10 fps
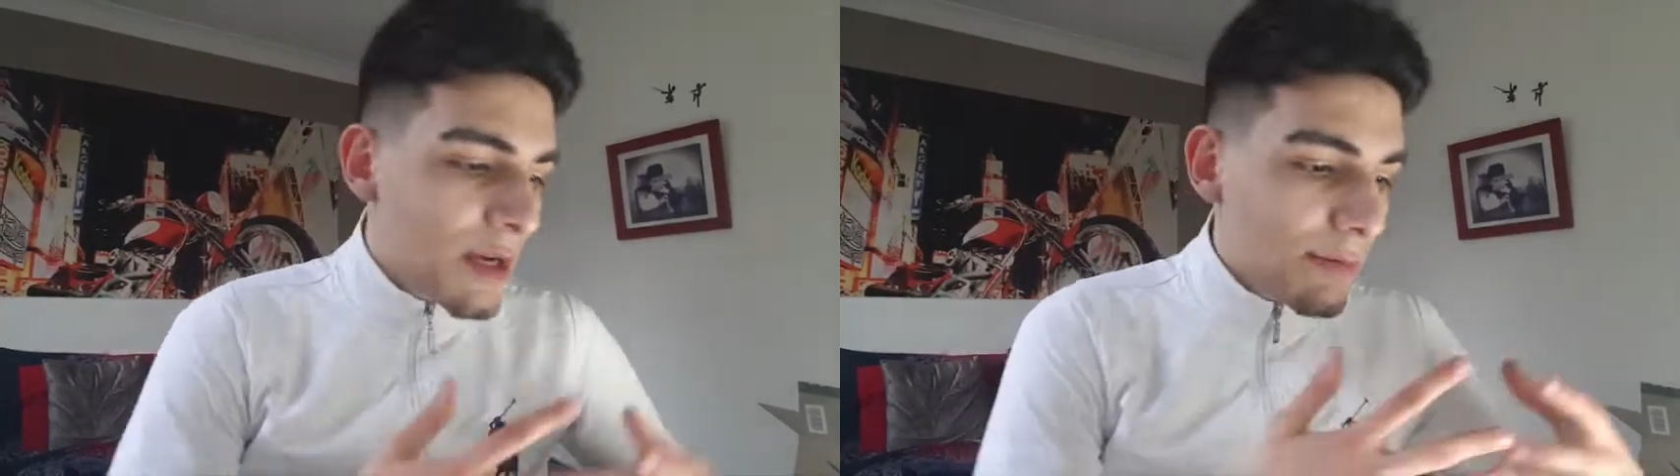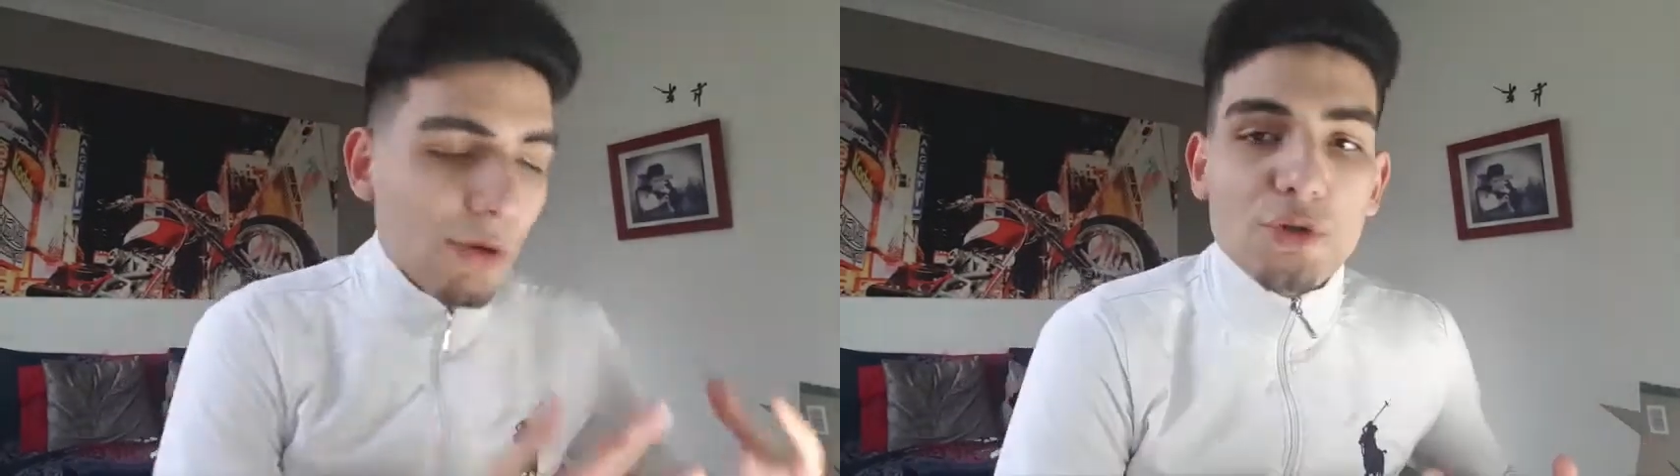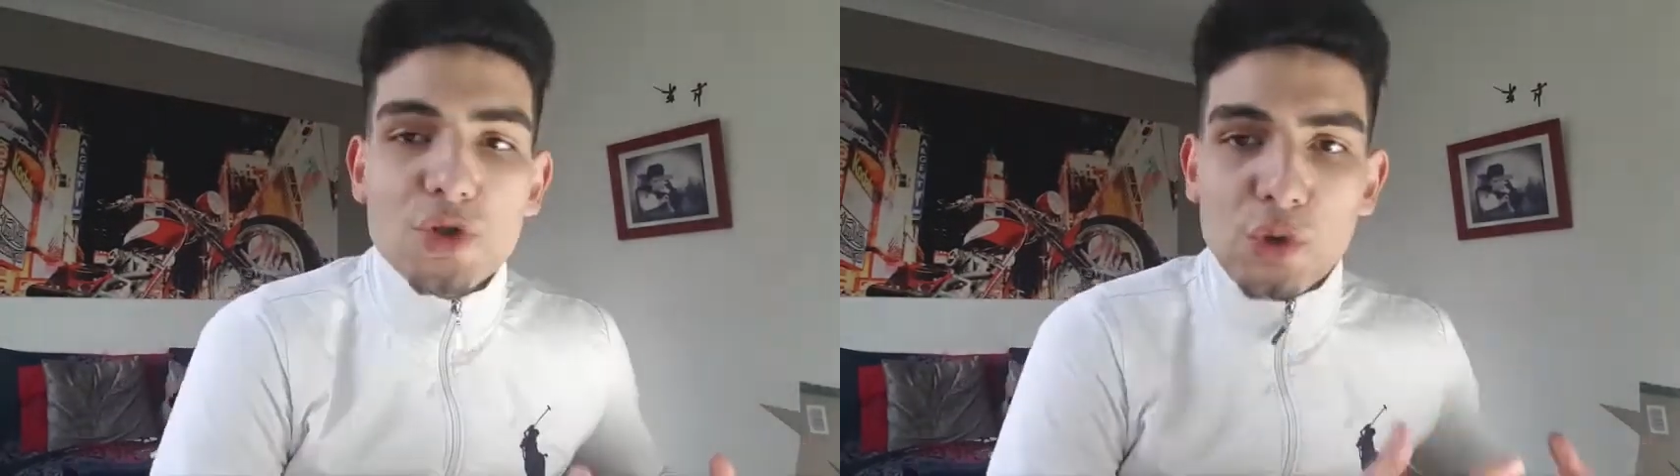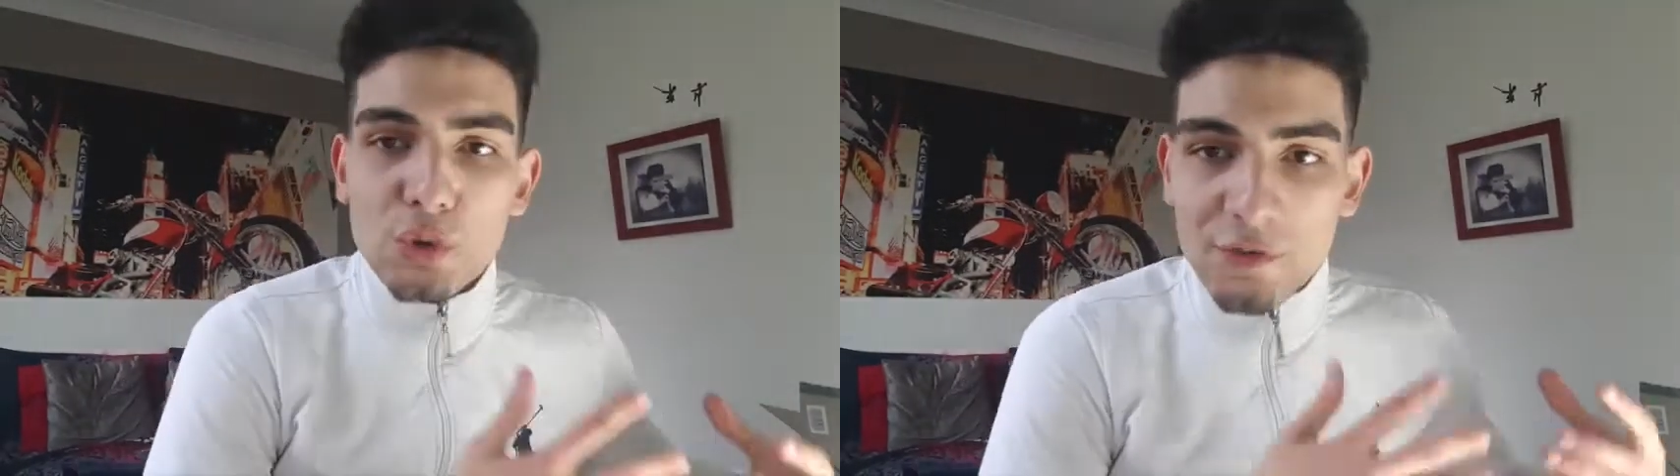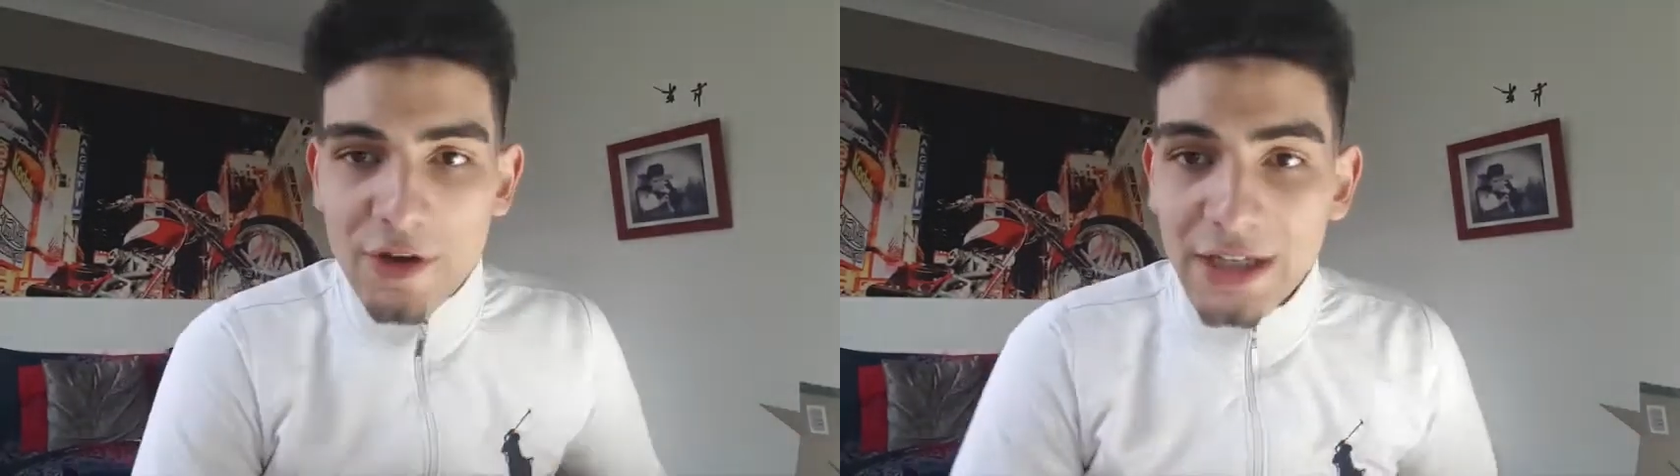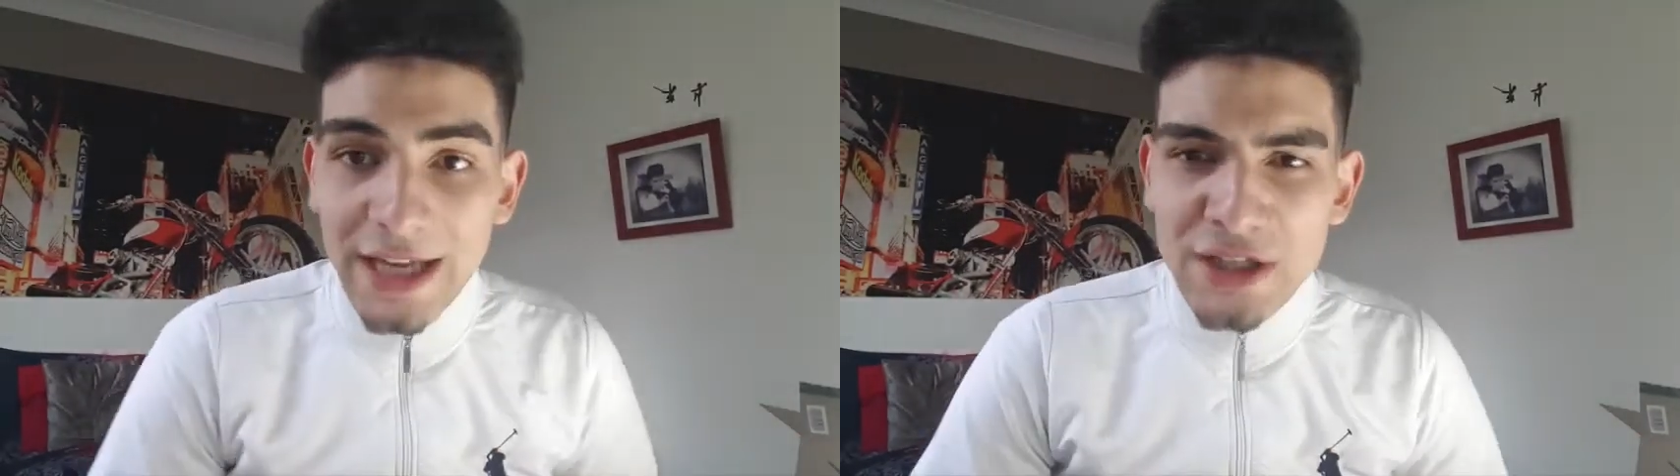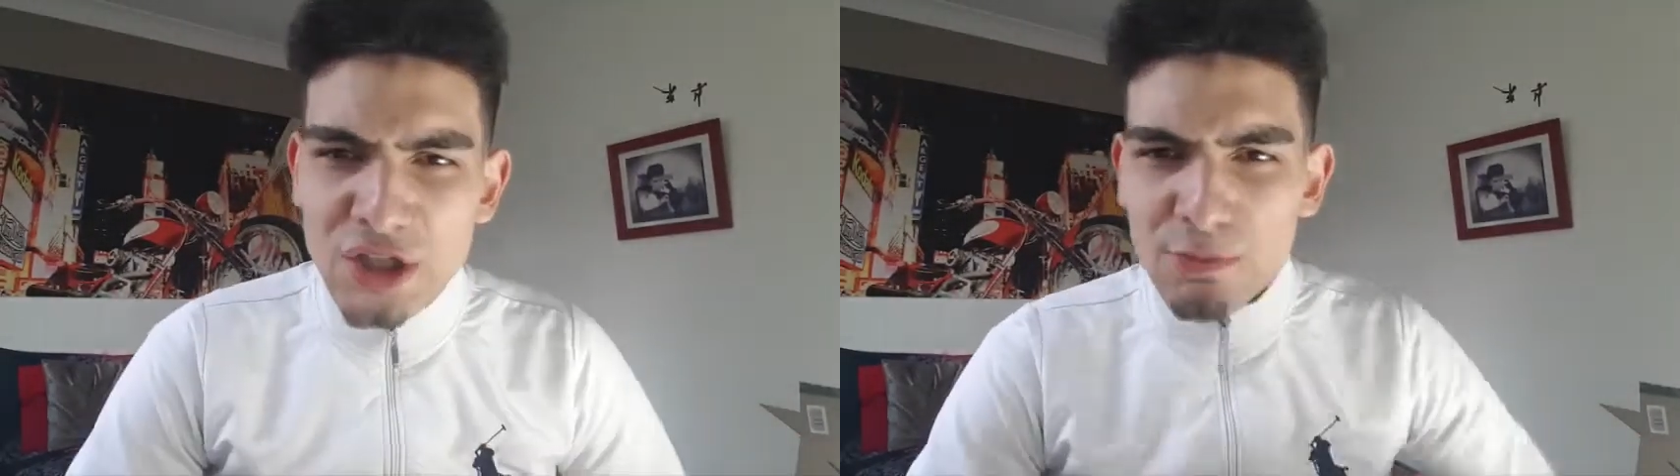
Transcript: protocols and regulations,